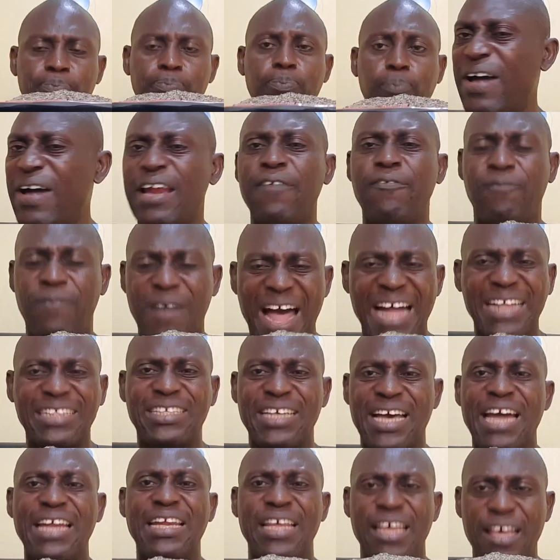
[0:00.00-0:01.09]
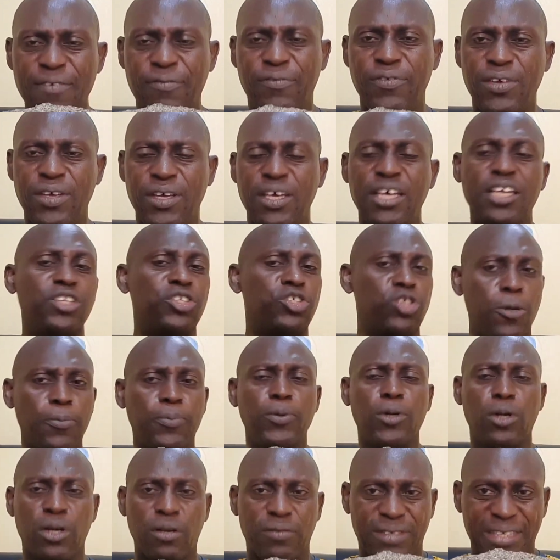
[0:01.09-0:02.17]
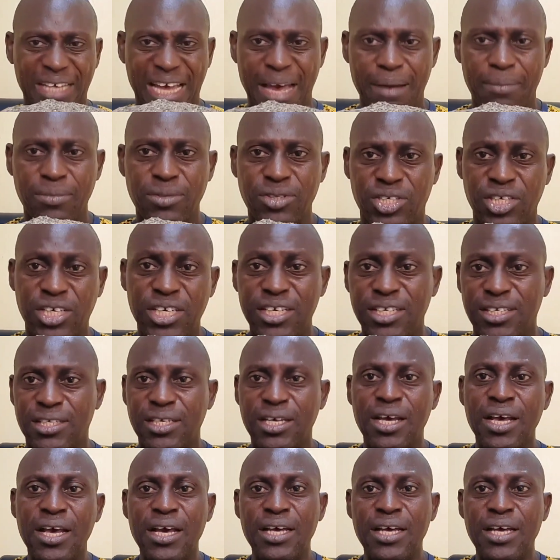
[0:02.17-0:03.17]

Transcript: very fat and heavy in short period of time. See it?